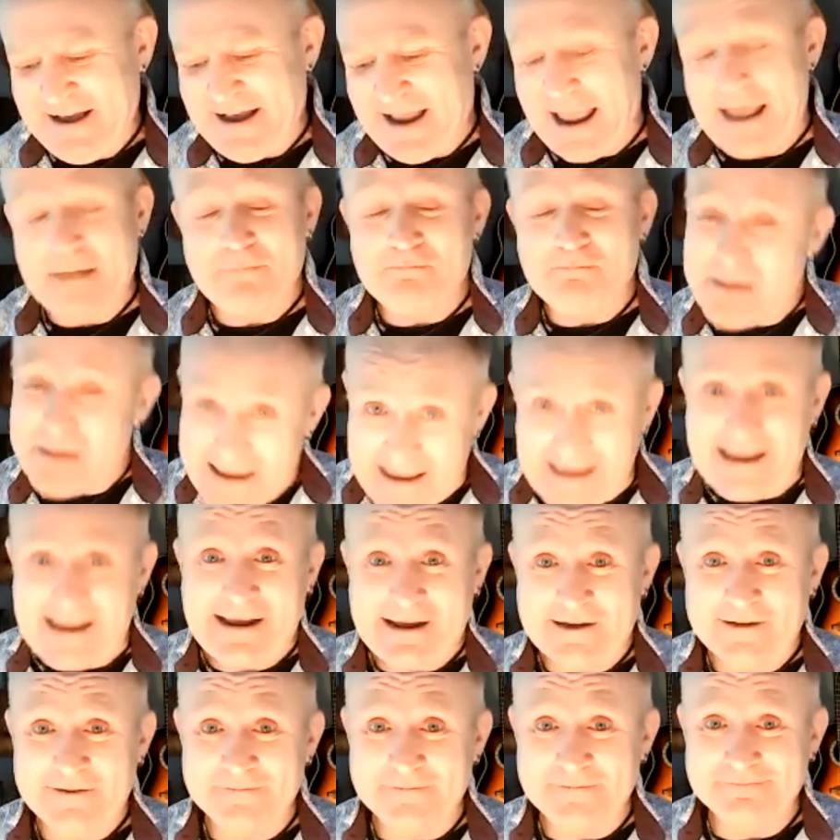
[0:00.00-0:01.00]
And
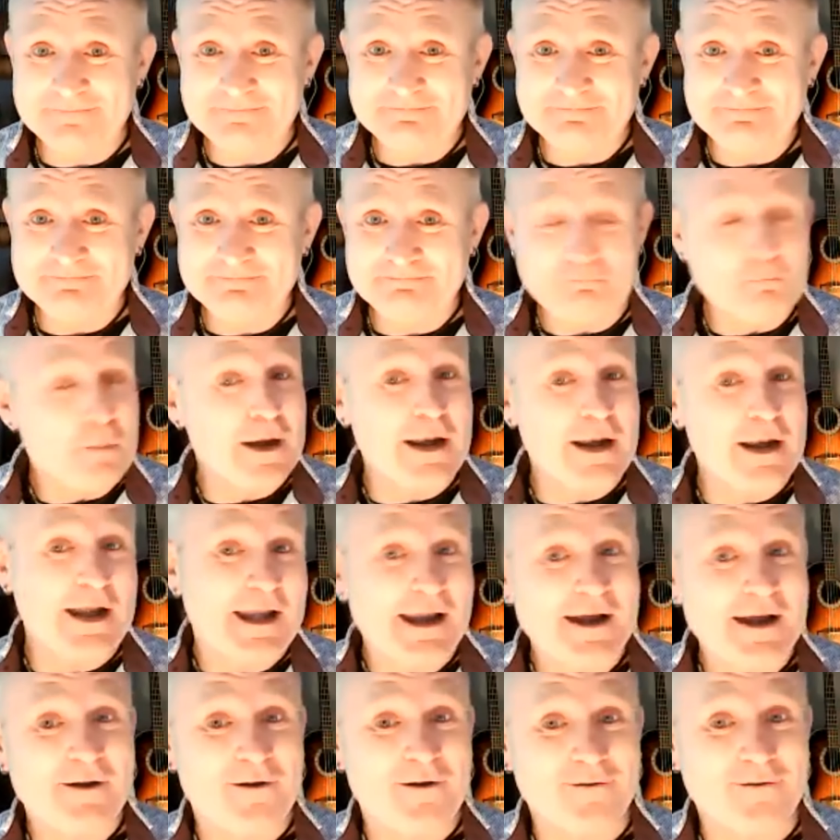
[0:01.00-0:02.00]
being, but an
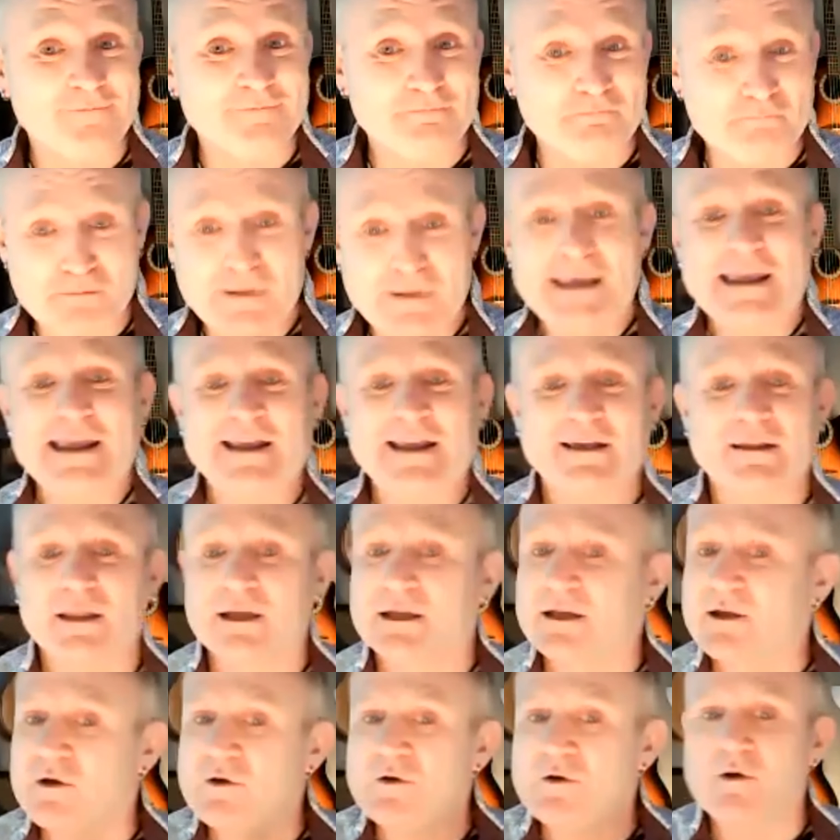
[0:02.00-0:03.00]
ear. Being,
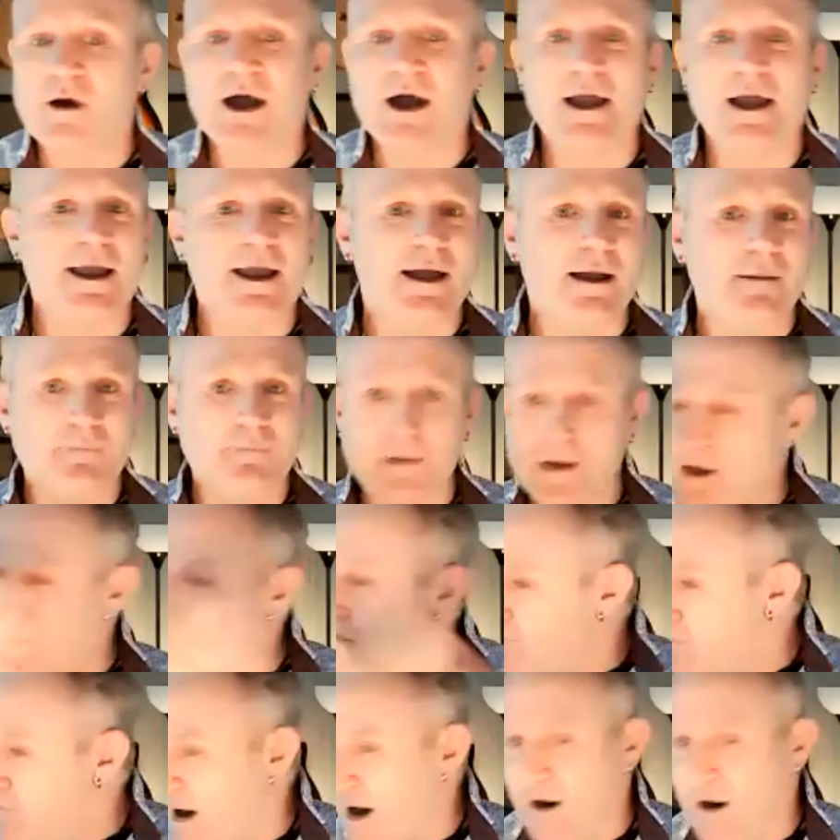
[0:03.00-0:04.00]
like who I am,
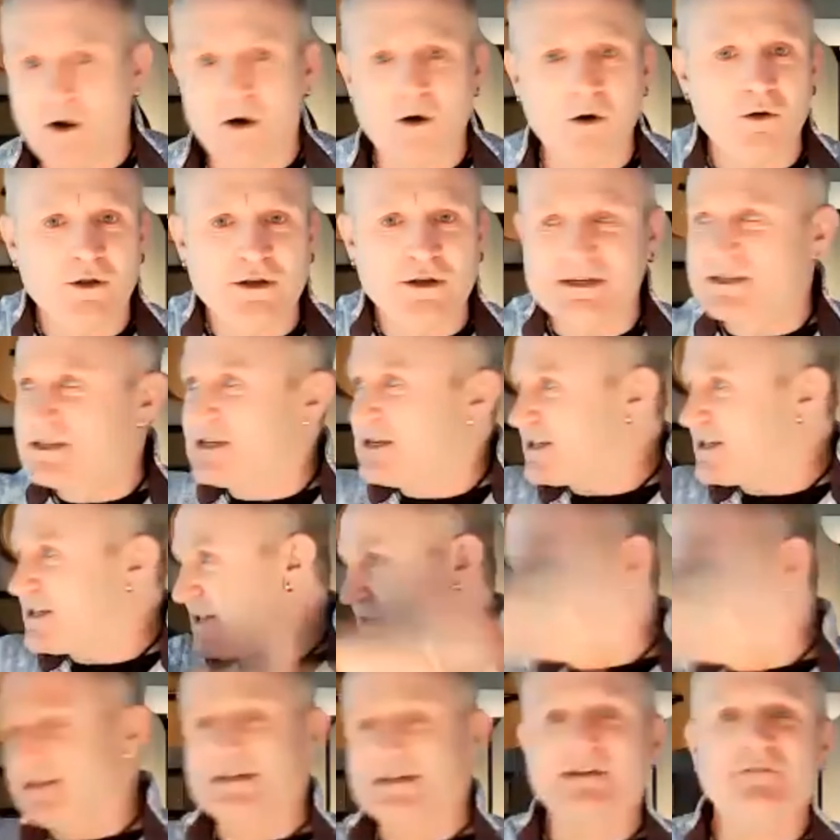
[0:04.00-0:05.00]
my whole
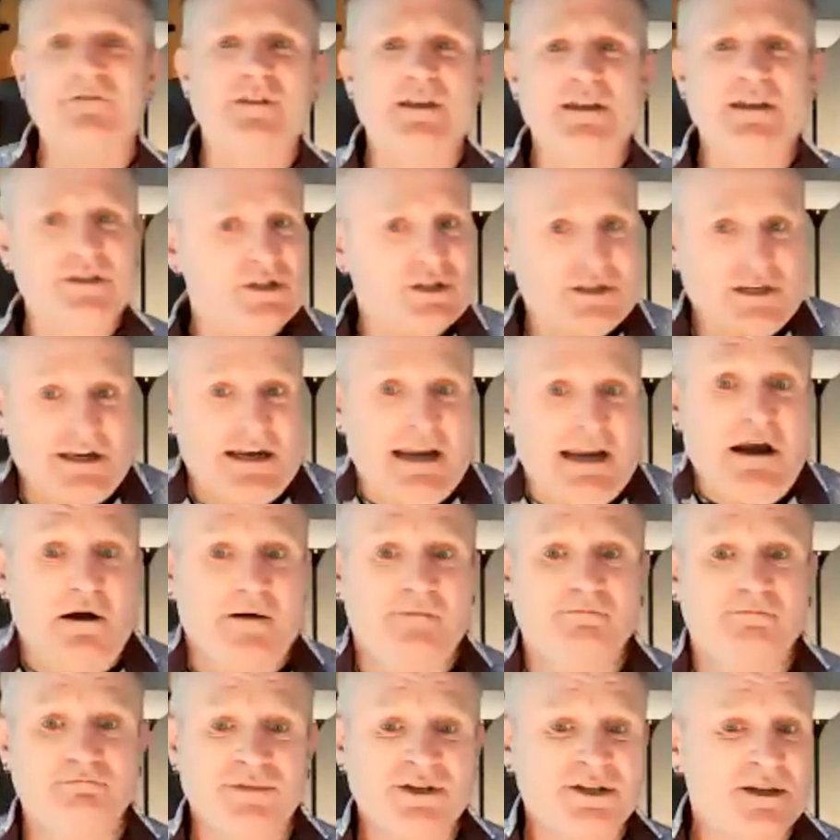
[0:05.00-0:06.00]
existence and everything is just an
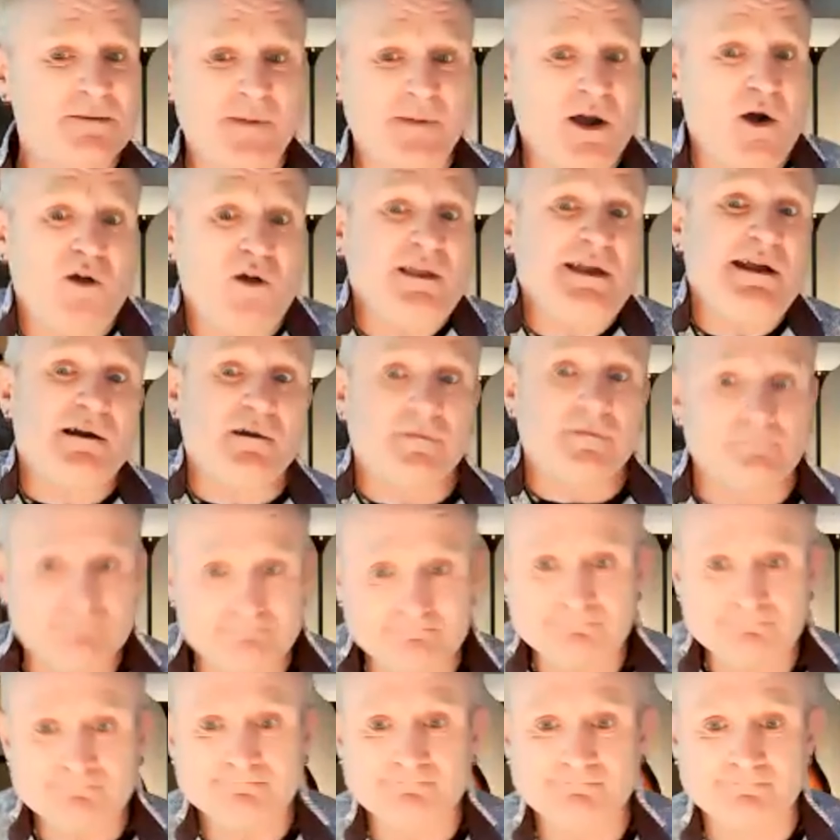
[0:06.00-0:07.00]
ear, just a big old ear,
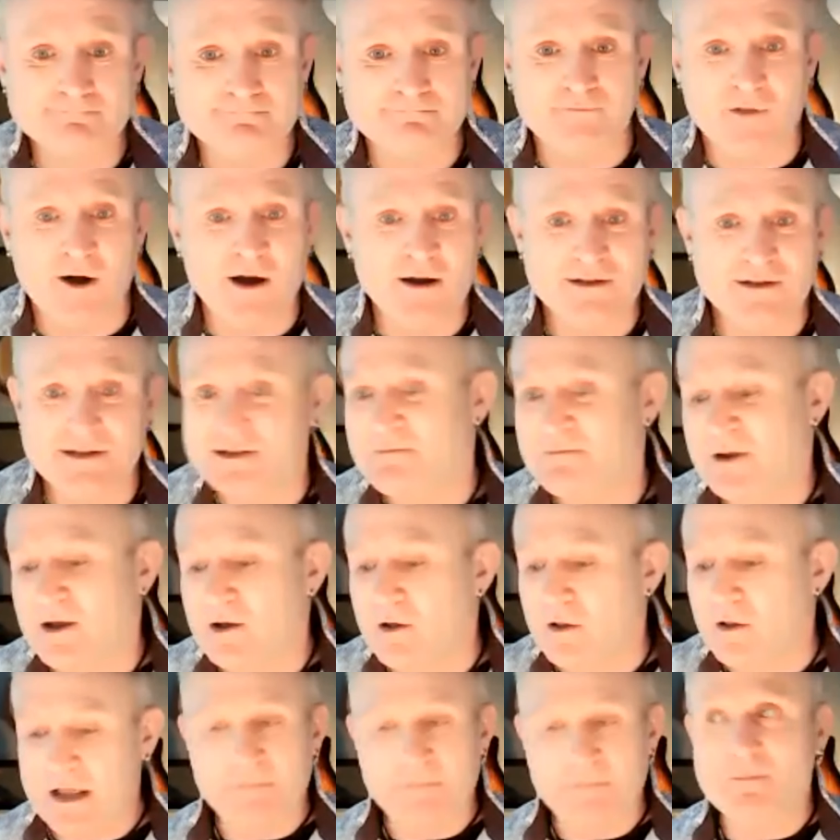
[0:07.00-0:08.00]
right? Just a big
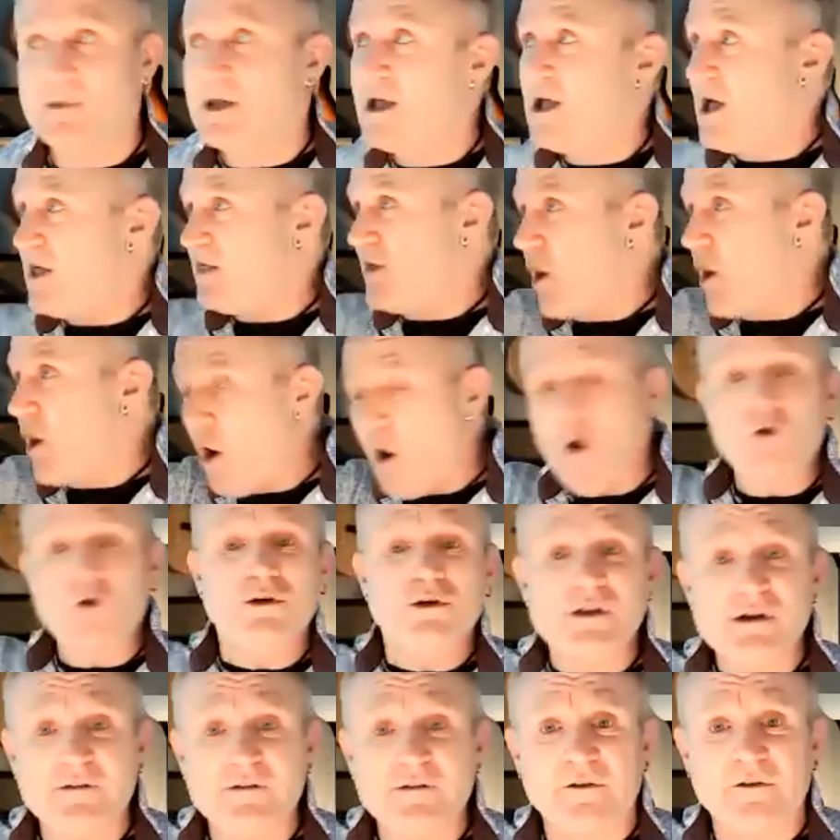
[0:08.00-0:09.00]
old, the whole
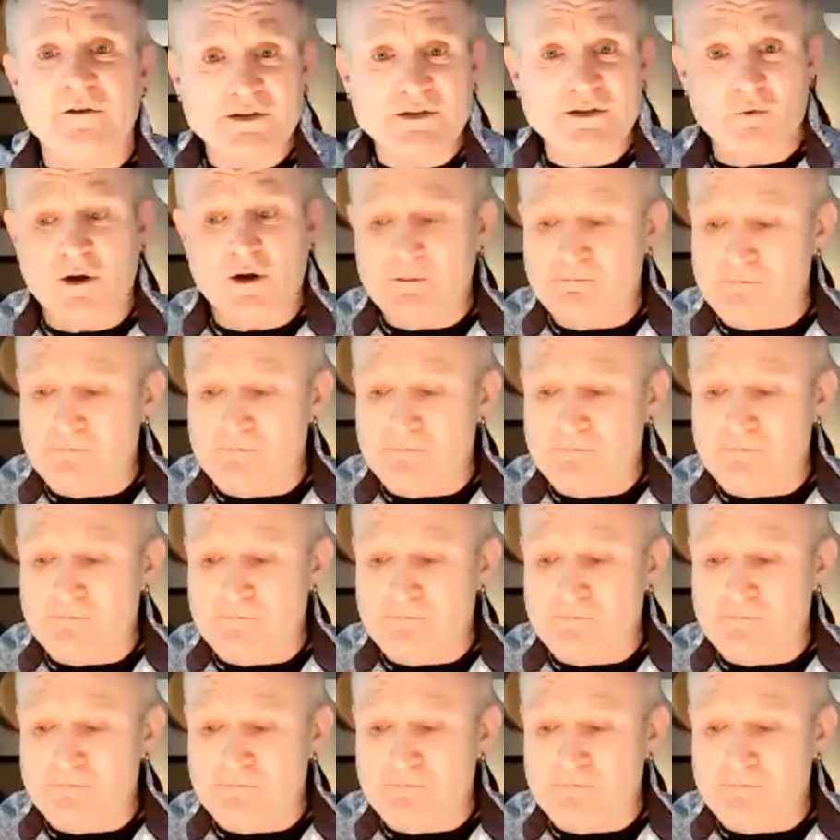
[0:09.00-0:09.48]
universe is one